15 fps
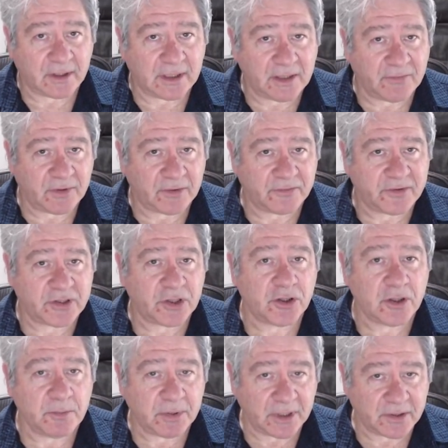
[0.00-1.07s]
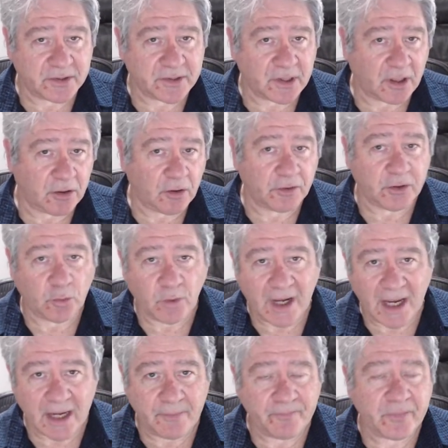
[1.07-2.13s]
level of turbulence along the
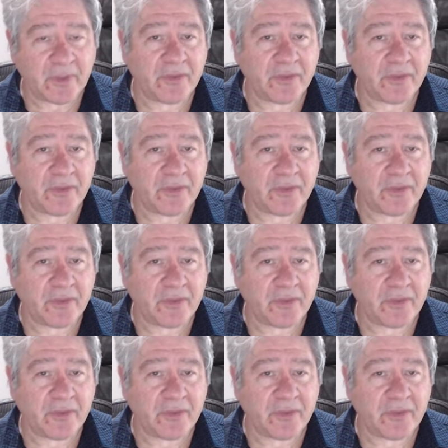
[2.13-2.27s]
way,